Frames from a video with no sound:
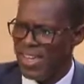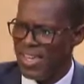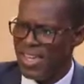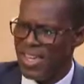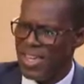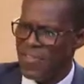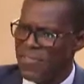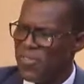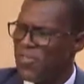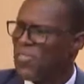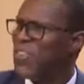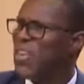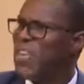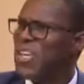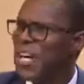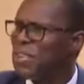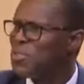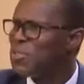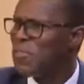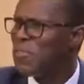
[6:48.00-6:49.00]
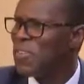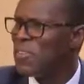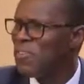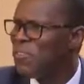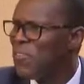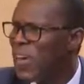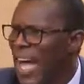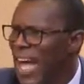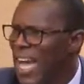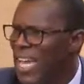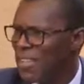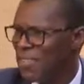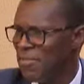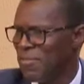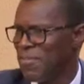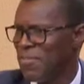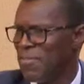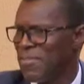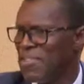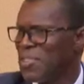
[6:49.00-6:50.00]
if 3 out of the 5
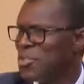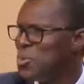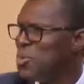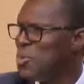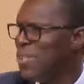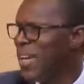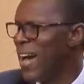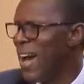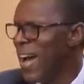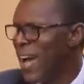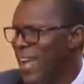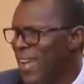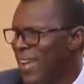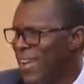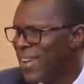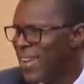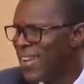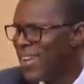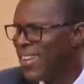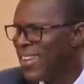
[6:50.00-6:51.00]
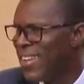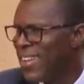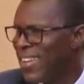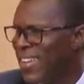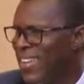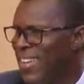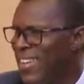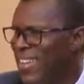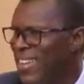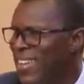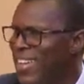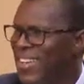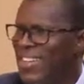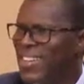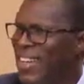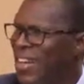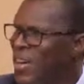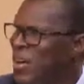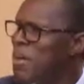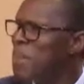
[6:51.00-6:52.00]
should die,
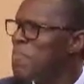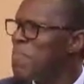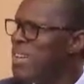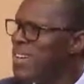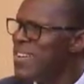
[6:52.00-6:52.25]
the company